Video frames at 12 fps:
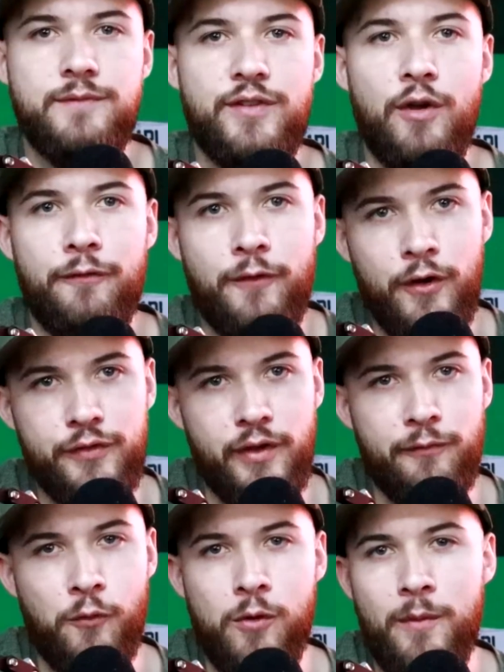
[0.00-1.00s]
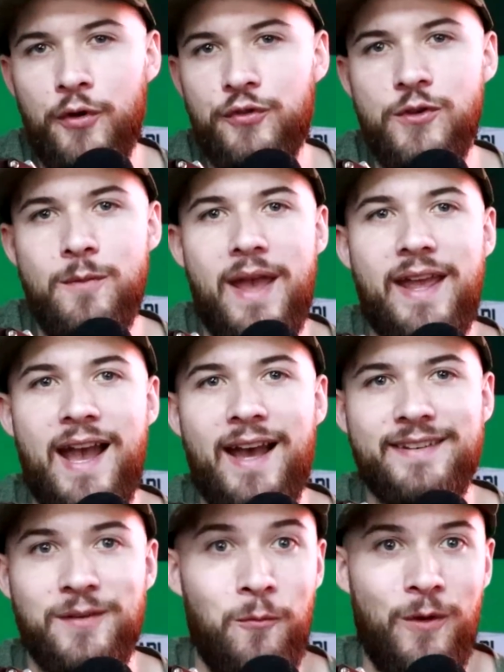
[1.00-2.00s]
So first and foremost, you may
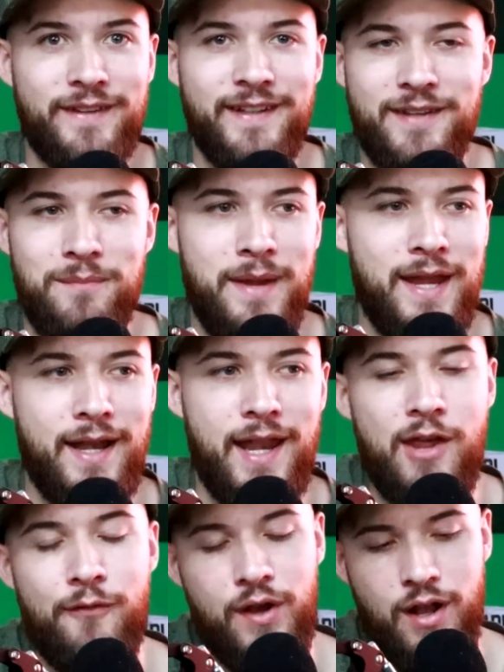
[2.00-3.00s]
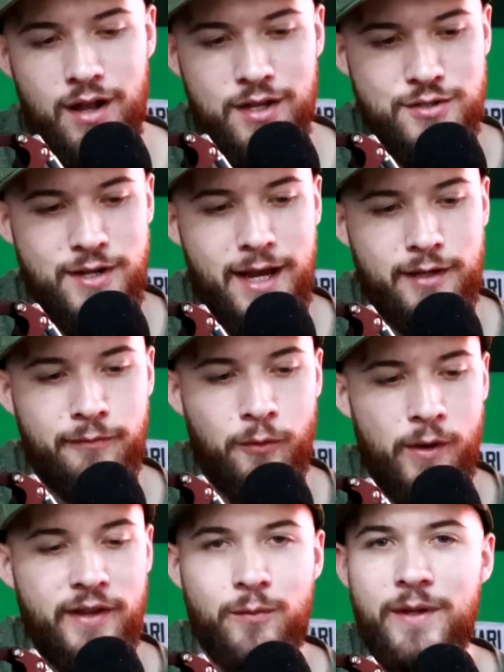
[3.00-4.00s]
ask, what does it mean if a contract voids?